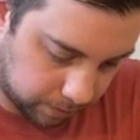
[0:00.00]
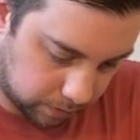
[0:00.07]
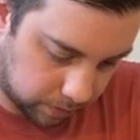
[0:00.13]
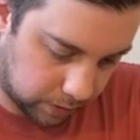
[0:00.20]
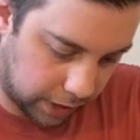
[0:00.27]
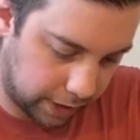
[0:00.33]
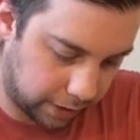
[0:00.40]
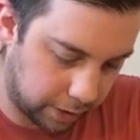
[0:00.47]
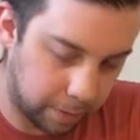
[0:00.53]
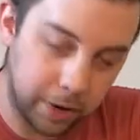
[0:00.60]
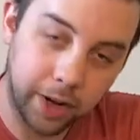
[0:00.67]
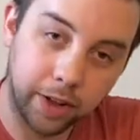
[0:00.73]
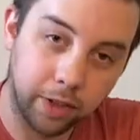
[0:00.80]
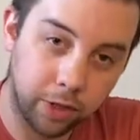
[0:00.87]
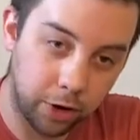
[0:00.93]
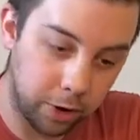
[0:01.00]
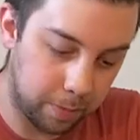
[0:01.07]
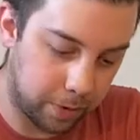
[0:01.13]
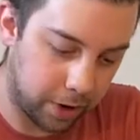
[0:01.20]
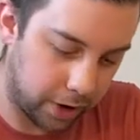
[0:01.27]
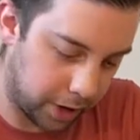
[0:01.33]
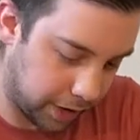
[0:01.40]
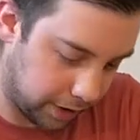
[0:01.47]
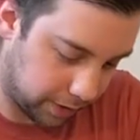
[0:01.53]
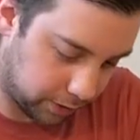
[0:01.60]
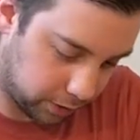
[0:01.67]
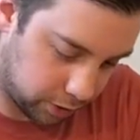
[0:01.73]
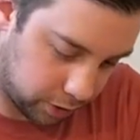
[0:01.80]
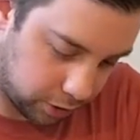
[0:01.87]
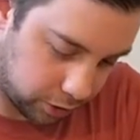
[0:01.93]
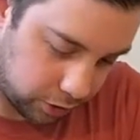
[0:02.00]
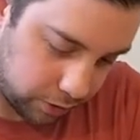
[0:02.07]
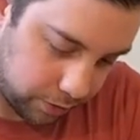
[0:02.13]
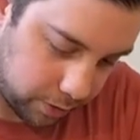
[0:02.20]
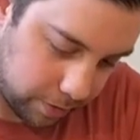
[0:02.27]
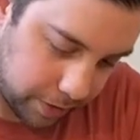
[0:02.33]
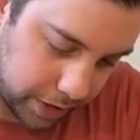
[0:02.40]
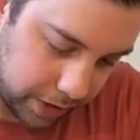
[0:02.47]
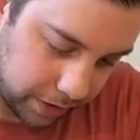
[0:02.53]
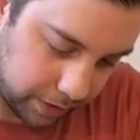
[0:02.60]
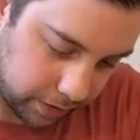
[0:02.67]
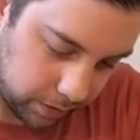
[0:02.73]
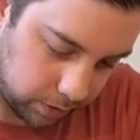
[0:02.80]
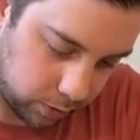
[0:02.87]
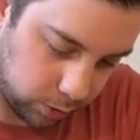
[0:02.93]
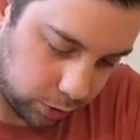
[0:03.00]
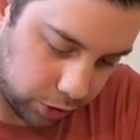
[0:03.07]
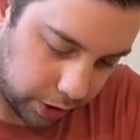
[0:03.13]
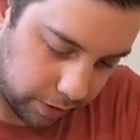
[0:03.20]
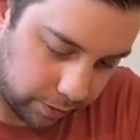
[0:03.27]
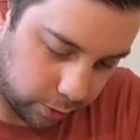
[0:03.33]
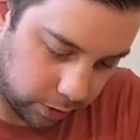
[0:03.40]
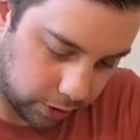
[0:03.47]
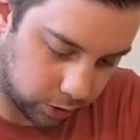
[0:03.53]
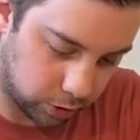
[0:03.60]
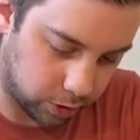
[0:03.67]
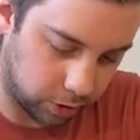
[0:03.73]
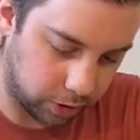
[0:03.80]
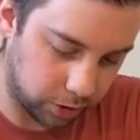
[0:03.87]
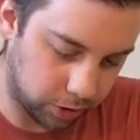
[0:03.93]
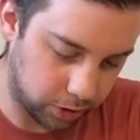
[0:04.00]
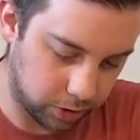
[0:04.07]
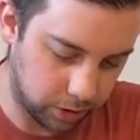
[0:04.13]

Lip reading: I ended up buying a third-party charger for my DualShock 4 controllers,